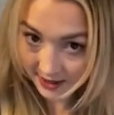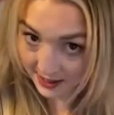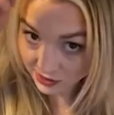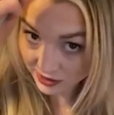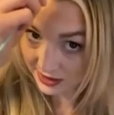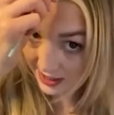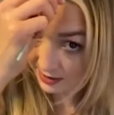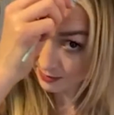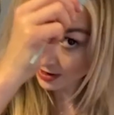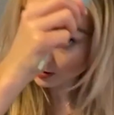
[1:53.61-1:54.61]
I just
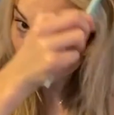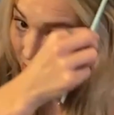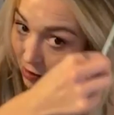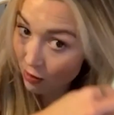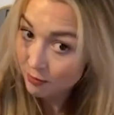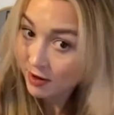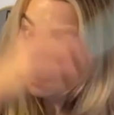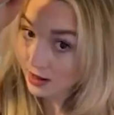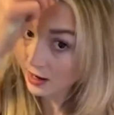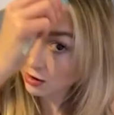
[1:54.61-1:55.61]
take my comb
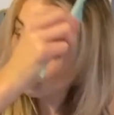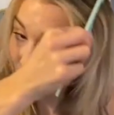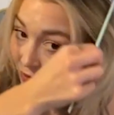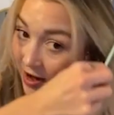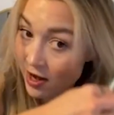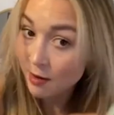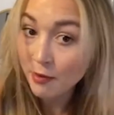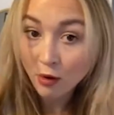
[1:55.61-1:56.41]
and comb right up